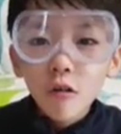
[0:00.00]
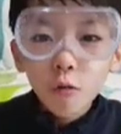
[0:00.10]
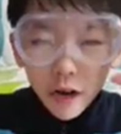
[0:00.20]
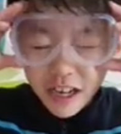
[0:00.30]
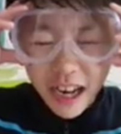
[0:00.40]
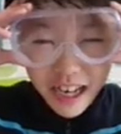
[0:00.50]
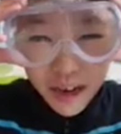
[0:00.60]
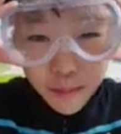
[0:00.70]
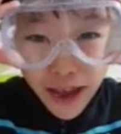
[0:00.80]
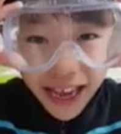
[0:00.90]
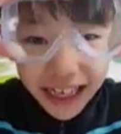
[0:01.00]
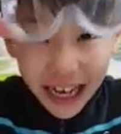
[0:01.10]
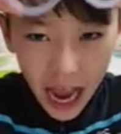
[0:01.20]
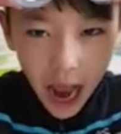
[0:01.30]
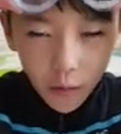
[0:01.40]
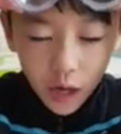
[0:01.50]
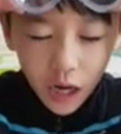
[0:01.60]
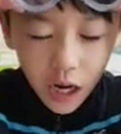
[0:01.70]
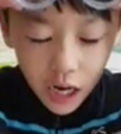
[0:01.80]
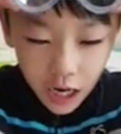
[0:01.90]
we're gonna make our
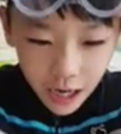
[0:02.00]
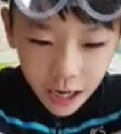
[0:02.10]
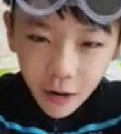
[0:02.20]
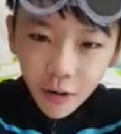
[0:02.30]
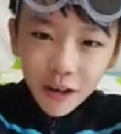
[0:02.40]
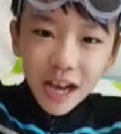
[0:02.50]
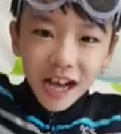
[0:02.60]
own